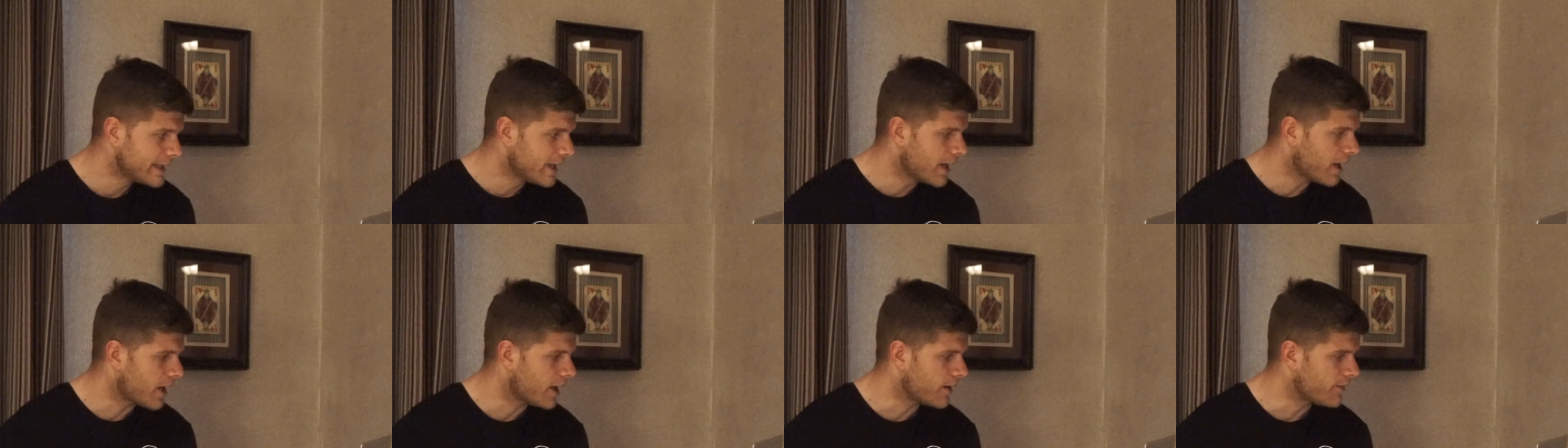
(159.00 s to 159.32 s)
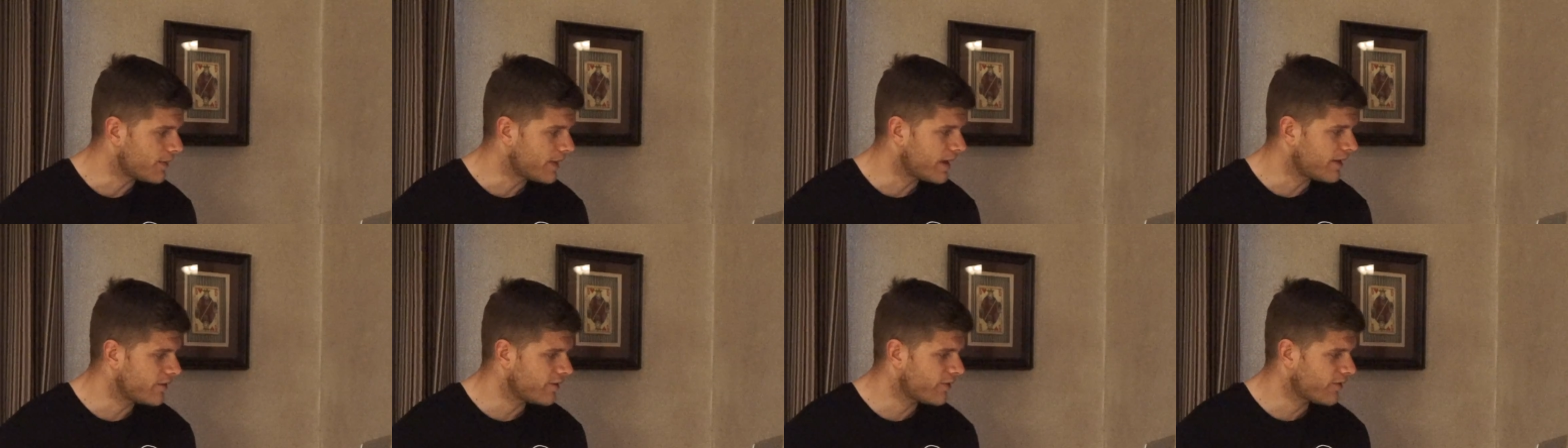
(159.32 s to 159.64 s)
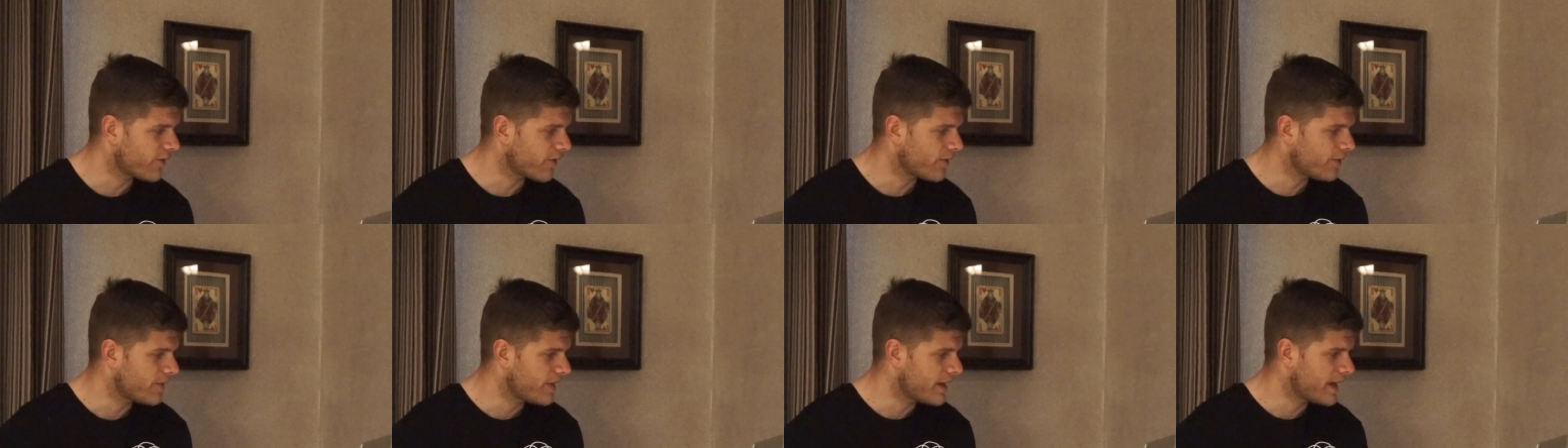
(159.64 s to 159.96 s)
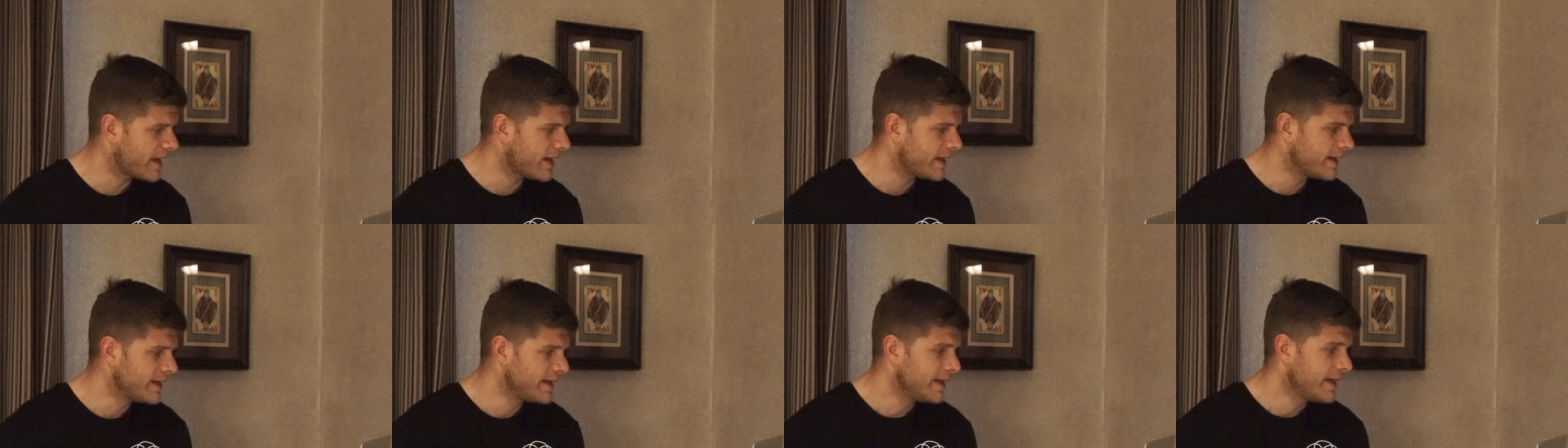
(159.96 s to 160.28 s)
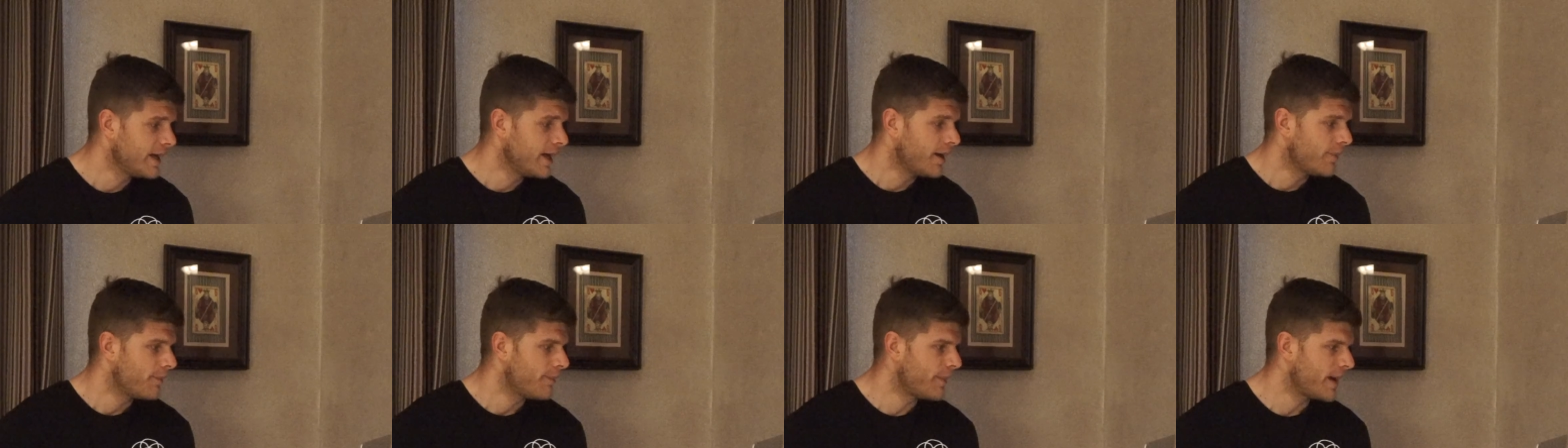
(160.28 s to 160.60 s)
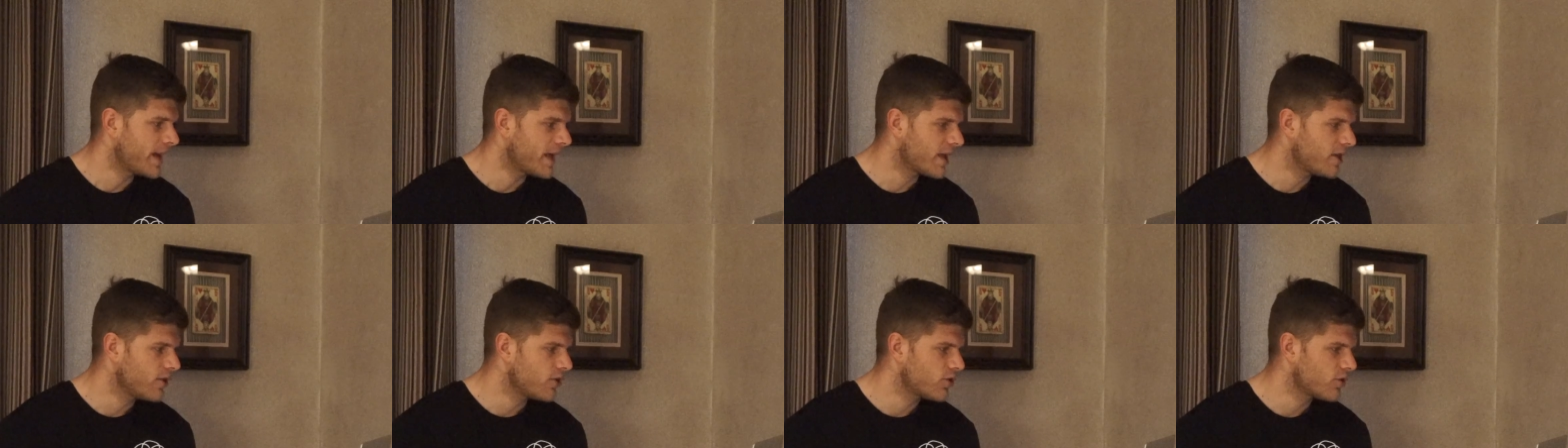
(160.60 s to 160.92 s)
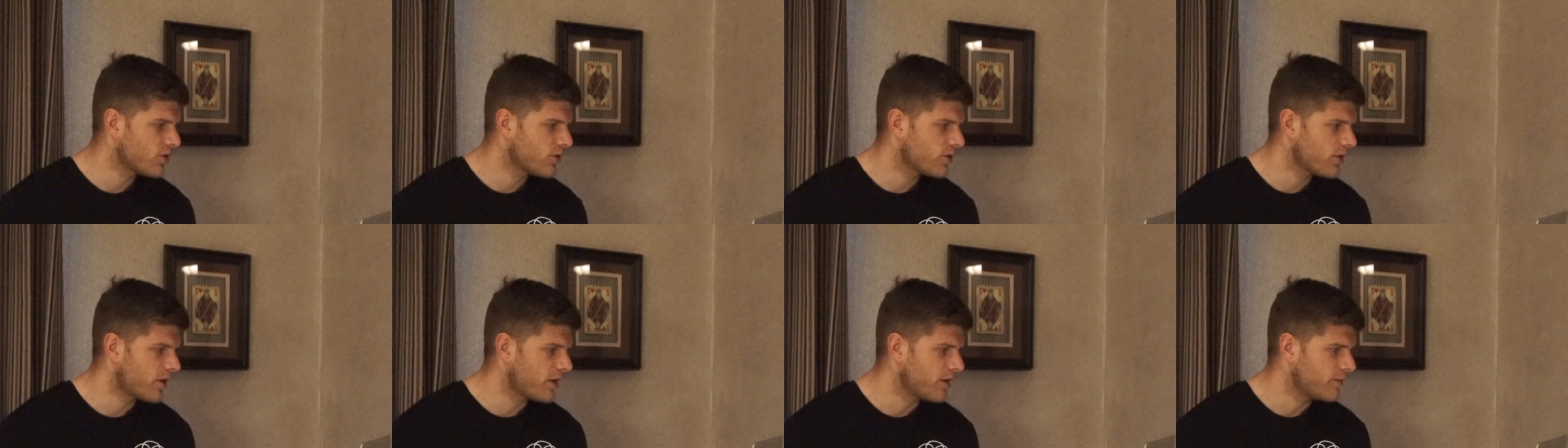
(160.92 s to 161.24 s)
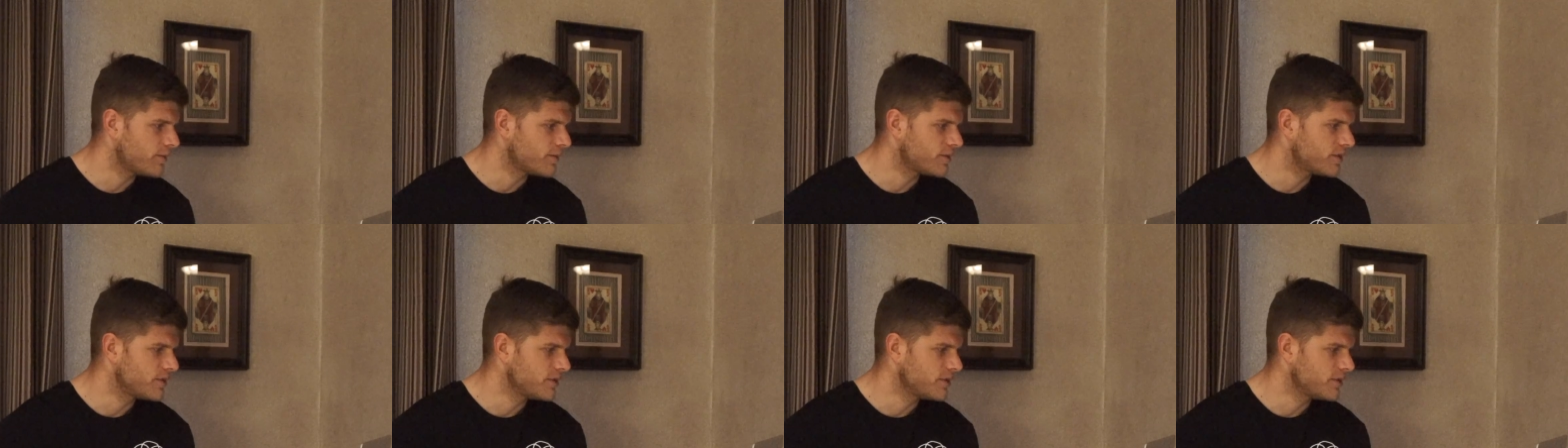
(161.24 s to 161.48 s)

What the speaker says: and then from there making sure that I'm